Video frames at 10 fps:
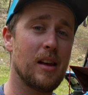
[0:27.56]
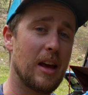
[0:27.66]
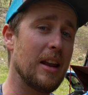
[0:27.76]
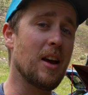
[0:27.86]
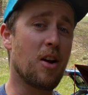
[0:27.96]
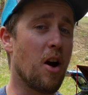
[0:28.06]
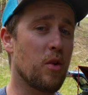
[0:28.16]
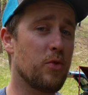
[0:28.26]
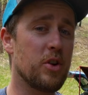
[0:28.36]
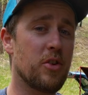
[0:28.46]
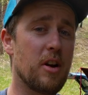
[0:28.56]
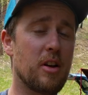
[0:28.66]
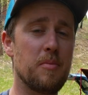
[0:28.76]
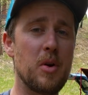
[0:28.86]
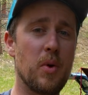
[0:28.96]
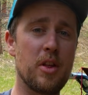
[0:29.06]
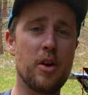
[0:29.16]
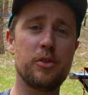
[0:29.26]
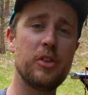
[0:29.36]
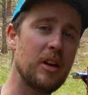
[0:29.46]
Getting a car refrigerator can be one of
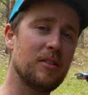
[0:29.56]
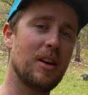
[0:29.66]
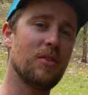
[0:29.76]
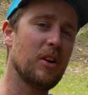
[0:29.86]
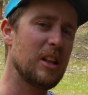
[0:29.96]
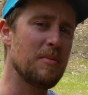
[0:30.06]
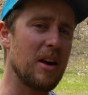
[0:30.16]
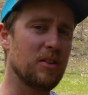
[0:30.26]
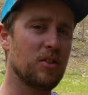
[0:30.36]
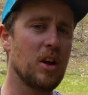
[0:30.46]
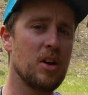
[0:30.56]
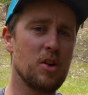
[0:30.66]
those things that really makes